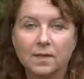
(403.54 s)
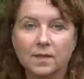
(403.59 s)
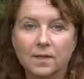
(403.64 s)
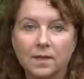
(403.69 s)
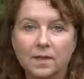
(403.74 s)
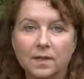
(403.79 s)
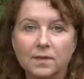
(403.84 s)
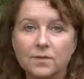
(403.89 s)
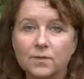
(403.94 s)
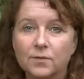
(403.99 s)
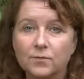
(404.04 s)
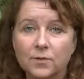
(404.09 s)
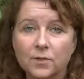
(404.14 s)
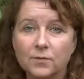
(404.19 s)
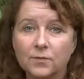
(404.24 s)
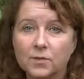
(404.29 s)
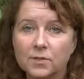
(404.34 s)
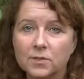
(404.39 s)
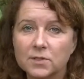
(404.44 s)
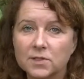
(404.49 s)
In the
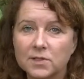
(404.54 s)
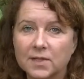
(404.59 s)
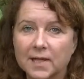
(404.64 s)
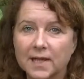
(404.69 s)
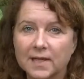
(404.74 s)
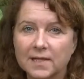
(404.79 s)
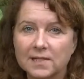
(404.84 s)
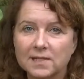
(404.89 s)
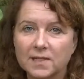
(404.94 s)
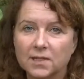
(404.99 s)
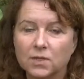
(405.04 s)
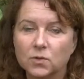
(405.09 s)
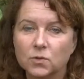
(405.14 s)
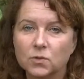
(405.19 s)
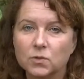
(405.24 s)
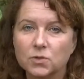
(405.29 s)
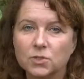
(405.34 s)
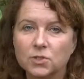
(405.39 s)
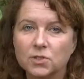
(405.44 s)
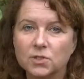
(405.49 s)
rivers, lakes and
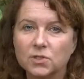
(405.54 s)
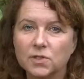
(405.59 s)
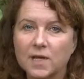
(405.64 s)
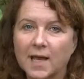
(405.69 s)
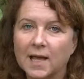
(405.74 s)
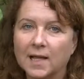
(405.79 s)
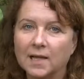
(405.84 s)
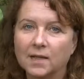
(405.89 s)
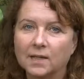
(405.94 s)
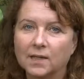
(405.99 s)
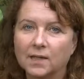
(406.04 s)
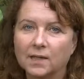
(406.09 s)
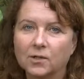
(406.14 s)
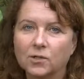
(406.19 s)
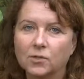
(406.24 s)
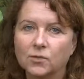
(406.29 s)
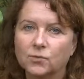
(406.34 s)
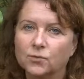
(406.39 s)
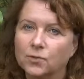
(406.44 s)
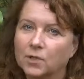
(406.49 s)
oceans, algae
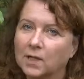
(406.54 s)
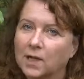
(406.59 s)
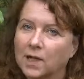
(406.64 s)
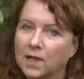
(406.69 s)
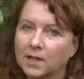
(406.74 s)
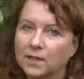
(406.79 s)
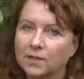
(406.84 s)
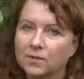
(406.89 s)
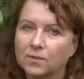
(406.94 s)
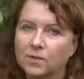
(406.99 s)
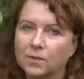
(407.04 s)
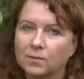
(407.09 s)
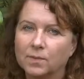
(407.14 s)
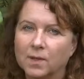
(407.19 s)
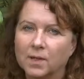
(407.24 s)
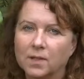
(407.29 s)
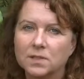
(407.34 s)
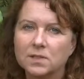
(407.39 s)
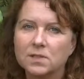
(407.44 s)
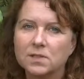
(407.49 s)
could rely on the
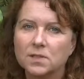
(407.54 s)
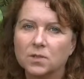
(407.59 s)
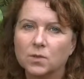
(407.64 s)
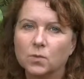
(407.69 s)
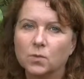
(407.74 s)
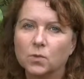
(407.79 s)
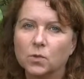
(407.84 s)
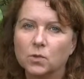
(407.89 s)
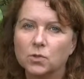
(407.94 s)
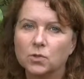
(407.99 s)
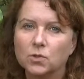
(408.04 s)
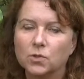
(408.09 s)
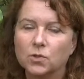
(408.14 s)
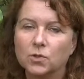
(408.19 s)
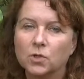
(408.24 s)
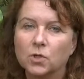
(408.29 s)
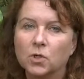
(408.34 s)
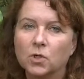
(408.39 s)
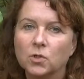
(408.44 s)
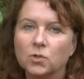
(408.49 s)
buoyancy of
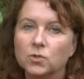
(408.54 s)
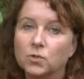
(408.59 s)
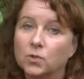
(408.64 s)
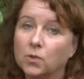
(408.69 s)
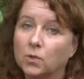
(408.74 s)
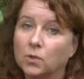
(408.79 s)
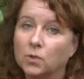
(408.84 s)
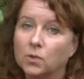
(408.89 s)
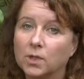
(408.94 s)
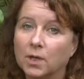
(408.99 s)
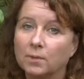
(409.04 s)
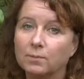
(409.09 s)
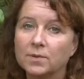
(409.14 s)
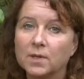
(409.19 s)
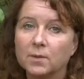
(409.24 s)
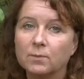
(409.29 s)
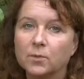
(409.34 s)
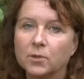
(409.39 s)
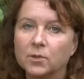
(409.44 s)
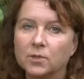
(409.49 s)
water to hold up
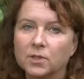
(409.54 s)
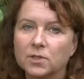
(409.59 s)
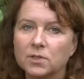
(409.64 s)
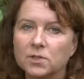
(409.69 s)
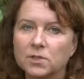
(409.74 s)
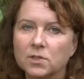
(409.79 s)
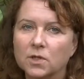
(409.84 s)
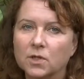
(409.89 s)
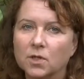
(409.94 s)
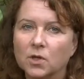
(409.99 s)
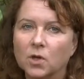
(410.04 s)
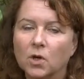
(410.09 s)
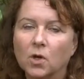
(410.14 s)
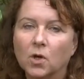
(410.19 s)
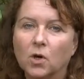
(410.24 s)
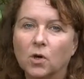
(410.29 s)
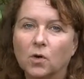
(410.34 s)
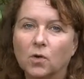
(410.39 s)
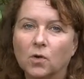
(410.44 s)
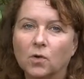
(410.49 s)
their bodies.
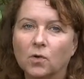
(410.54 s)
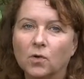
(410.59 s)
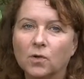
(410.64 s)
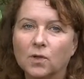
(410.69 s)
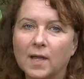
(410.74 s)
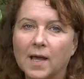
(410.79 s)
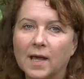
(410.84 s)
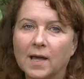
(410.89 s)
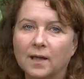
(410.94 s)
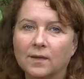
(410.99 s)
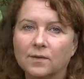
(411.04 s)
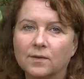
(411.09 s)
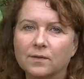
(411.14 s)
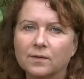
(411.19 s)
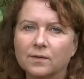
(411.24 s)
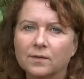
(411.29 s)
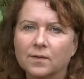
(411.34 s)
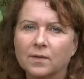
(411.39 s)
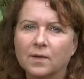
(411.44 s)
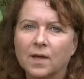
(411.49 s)
On land,
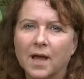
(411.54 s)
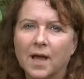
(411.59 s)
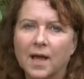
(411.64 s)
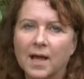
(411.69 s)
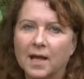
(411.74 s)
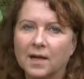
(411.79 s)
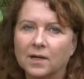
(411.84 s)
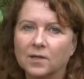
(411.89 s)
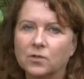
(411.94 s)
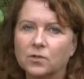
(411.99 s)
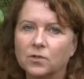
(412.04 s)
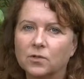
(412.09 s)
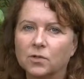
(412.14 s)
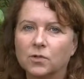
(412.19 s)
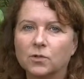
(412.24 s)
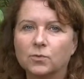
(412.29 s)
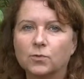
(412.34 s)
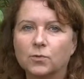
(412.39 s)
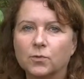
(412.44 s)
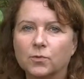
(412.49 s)
air could
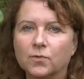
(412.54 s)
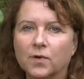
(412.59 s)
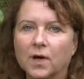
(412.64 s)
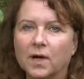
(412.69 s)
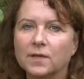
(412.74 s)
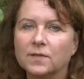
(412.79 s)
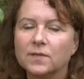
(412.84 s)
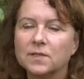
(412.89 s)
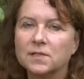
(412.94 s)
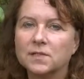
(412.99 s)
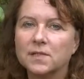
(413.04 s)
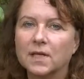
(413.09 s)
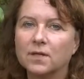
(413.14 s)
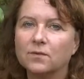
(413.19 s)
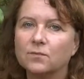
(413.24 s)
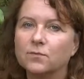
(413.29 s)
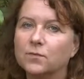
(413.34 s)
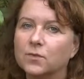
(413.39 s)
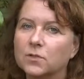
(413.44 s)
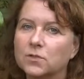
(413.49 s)
not provide the
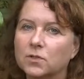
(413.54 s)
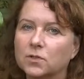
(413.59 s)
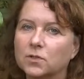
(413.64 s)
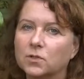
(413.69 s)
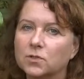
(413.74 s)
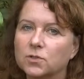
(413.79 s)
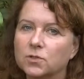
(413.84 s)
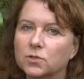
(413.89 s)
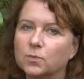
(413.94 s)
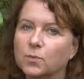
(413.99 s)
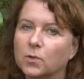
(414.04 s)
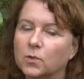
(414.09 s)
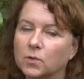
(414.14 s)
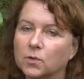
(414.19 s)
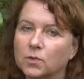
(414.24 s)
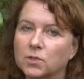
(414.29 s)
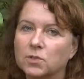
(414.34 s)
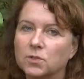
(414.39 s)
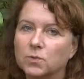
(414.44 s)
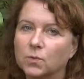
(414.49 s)
same physical
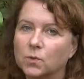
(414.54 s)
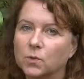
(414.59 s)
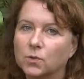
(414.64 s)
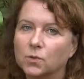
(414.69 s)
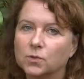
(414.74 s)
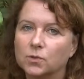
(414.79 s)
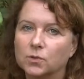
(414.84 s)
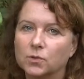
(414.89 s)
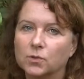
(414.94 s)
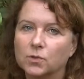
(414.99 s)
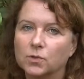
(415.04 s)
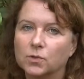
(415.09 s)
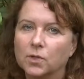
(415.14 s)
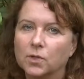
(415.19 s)
support as water.